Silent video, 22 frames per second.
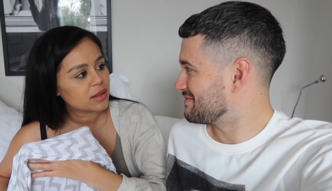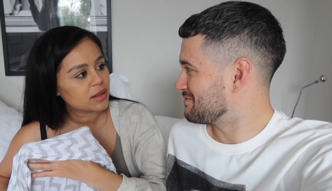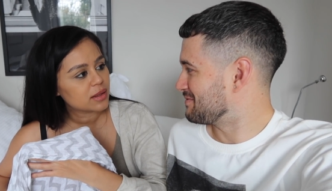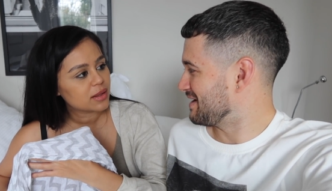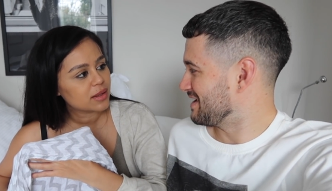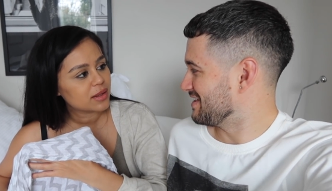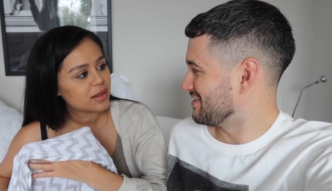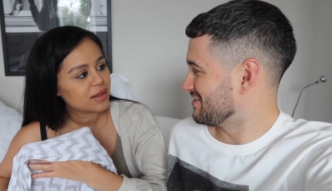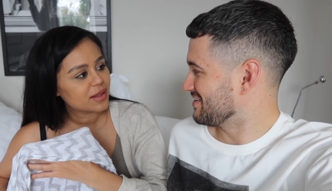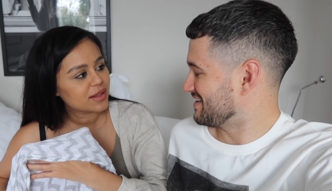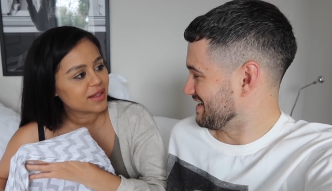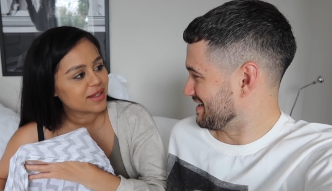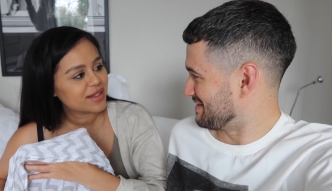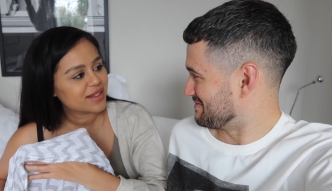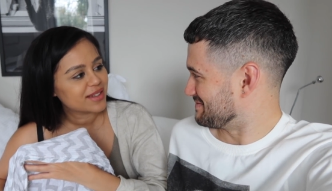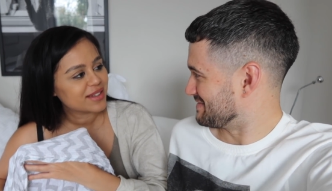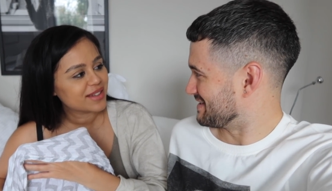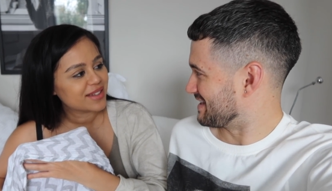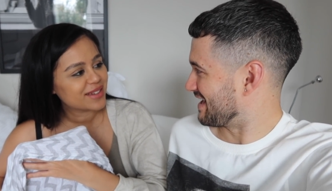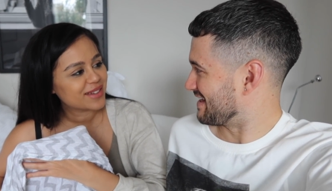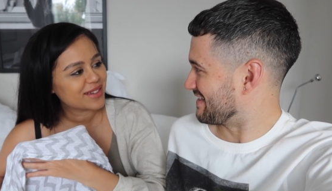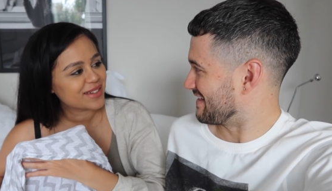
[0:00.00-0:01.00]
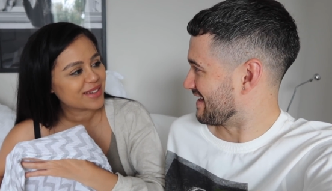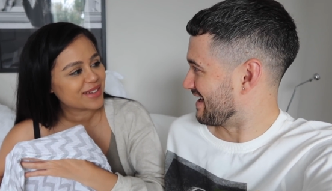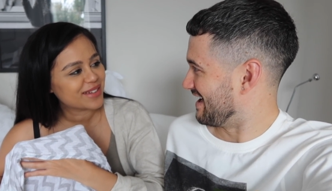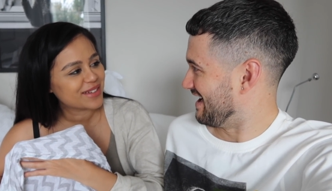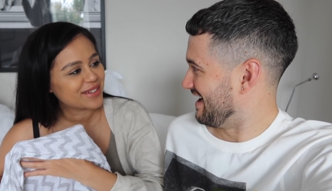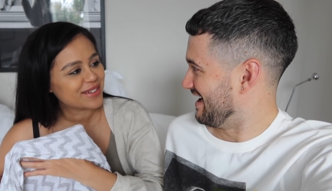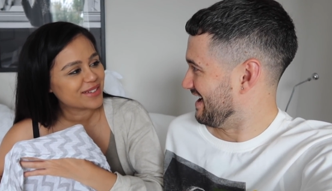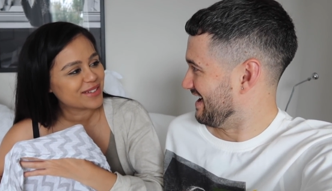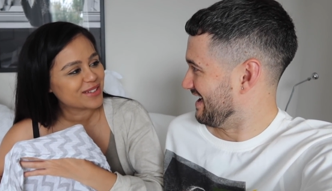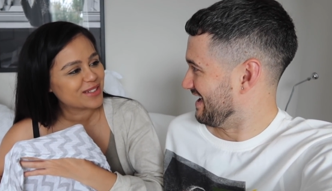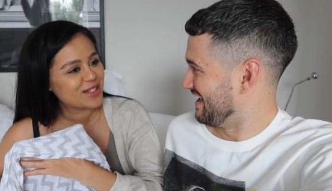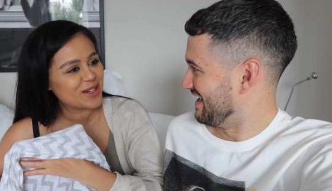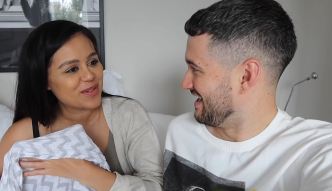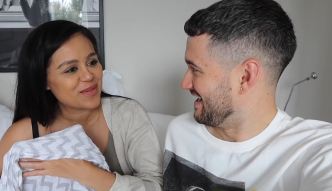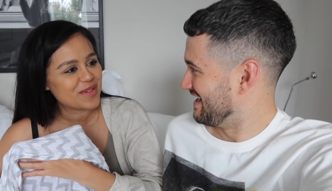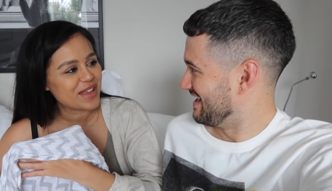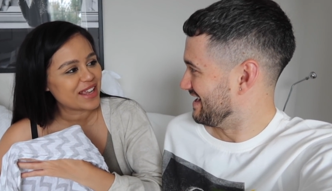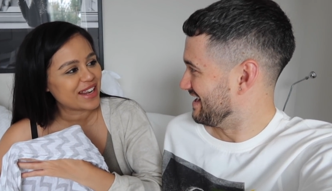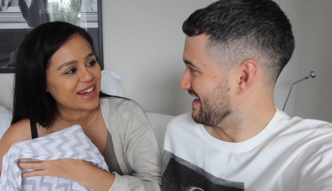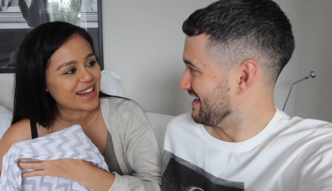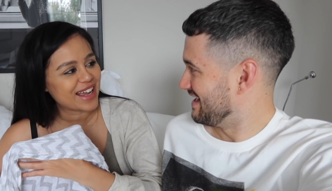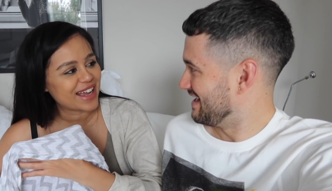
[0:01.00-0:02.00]
Speaker 1: Why are you looking at me like that?
Speaker 2: What do you
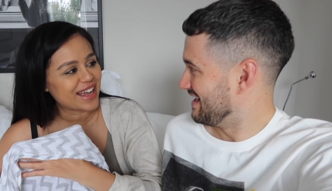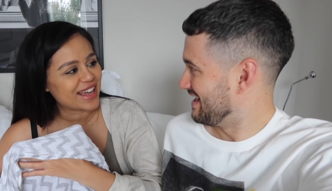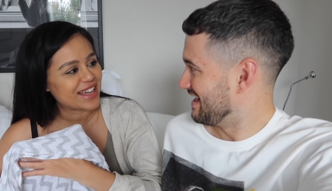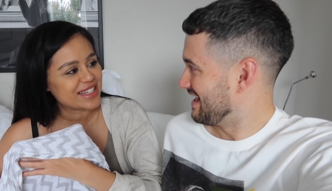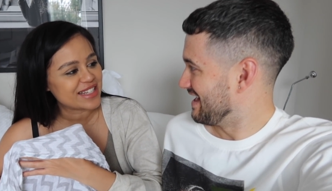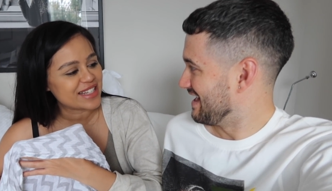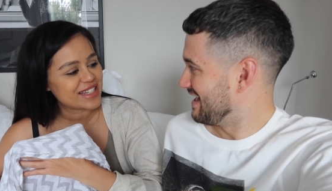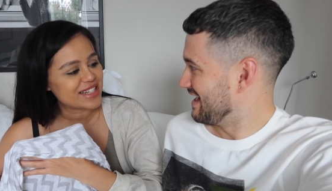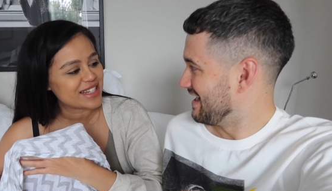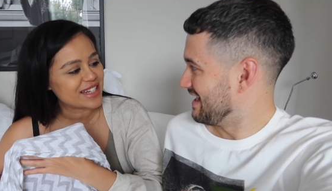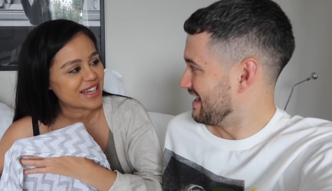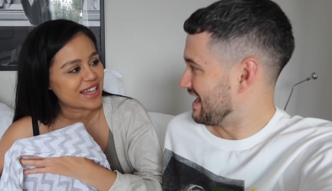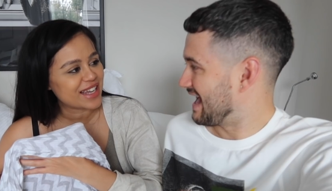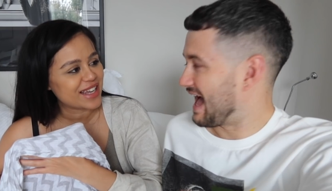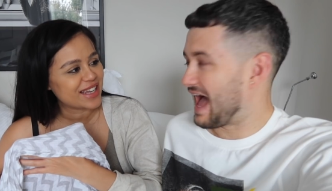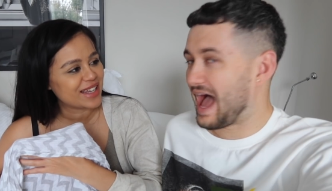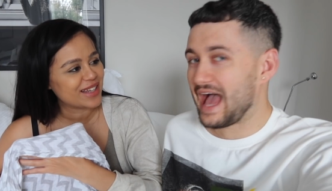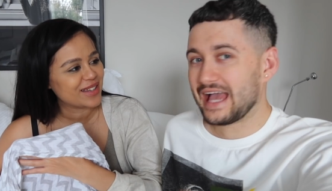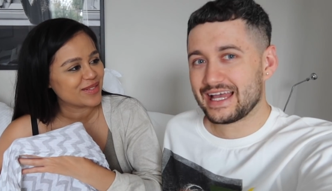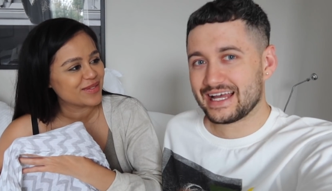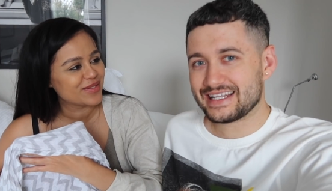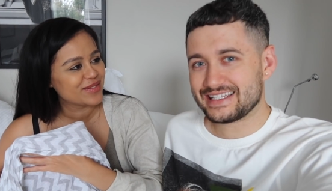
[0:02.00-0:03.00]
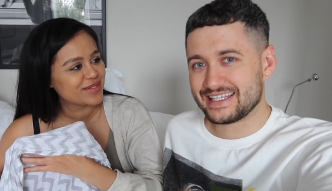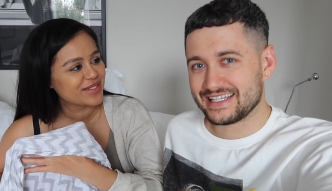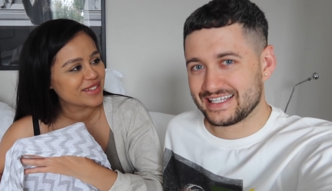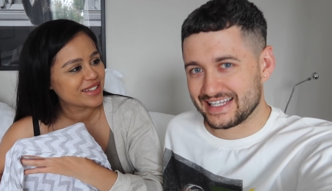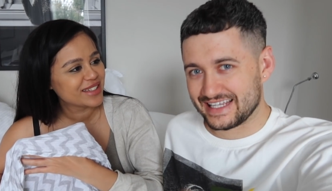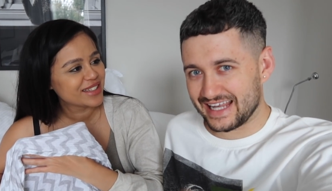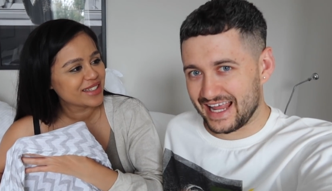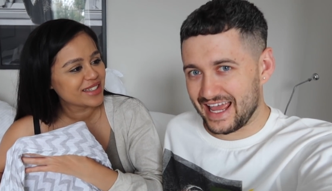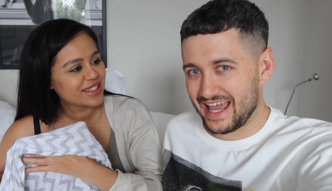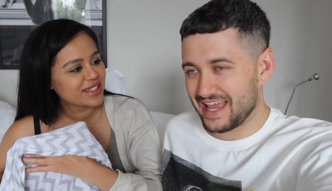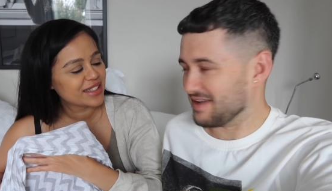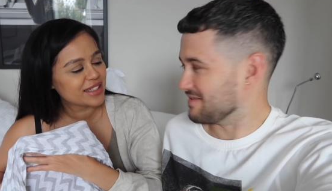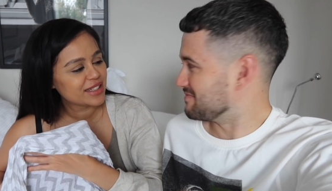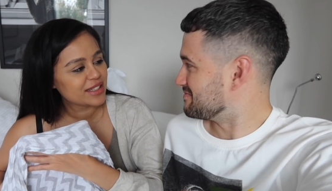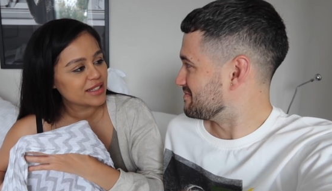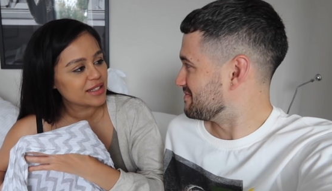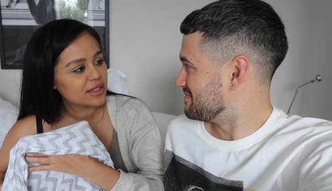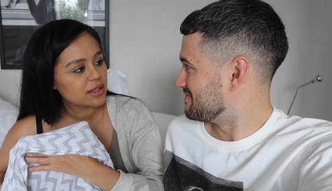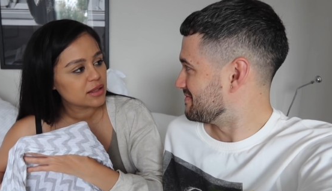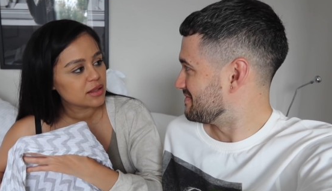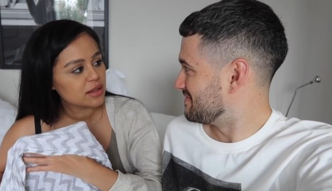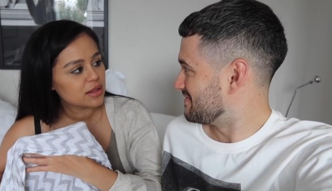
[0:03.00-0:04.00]
mean, added a name?
Speaker 1: I added a
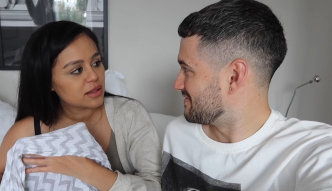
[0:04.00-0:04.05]
name.